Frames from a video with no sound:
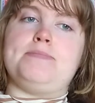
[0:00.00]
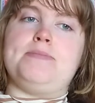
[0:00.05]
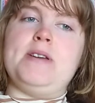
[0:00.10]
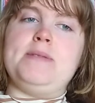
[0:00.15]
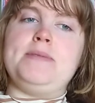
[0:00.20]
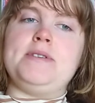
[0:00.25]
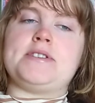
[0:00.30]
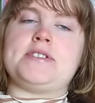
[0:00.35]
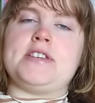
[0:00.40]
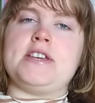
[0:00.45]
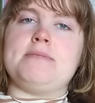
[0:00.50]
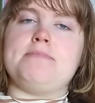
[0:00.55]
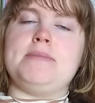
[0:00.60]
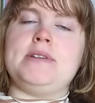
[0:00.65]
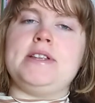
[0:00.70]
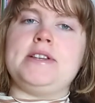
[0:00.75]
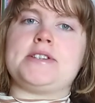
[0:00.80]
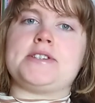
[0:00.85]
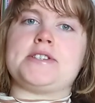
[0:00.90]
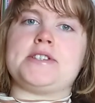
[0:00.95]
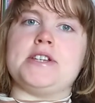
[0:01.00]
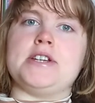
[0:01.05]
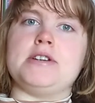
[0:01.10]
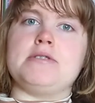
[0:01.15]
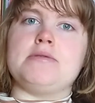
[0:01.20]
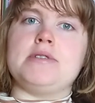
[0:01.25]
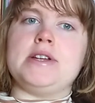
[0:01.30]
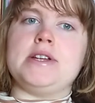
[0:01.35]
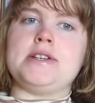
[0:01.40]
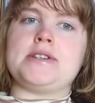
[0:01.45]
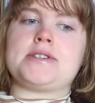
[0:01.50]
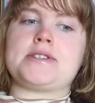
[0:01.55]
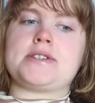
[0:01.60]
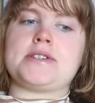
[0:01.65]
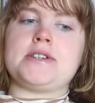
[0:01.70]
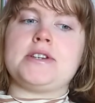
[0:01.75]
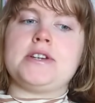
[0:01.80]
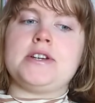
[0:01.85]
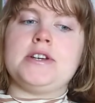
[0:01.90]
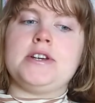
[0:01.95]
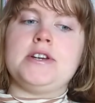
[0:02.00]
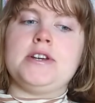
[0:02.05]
BBC miniseries,